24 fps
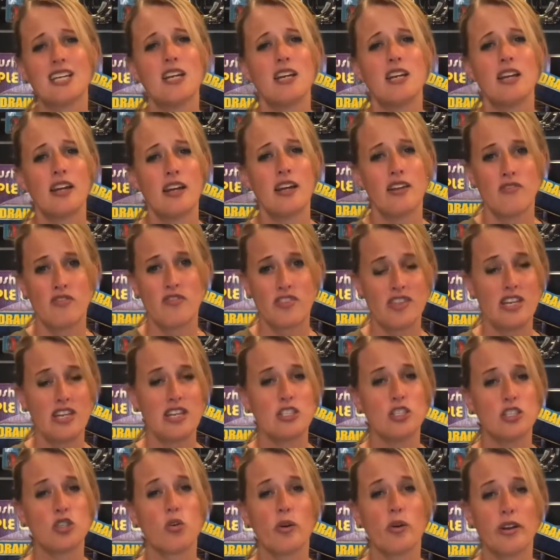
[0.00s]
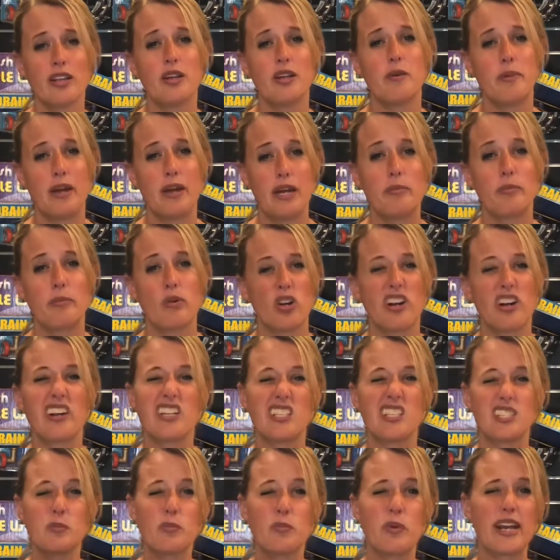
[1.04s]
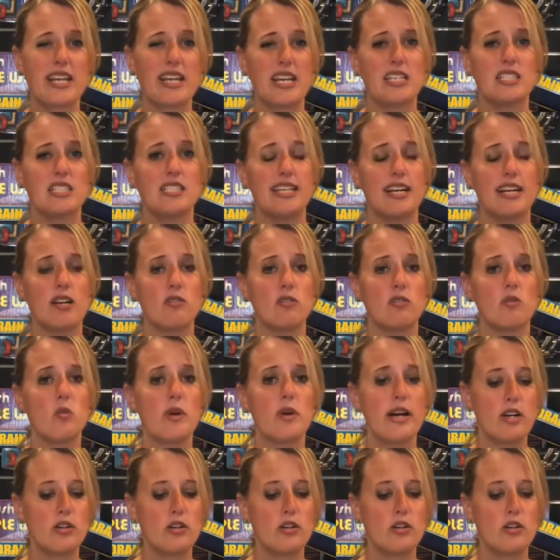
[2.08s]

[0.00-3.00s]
and thin toilet paper and it's breaking down well.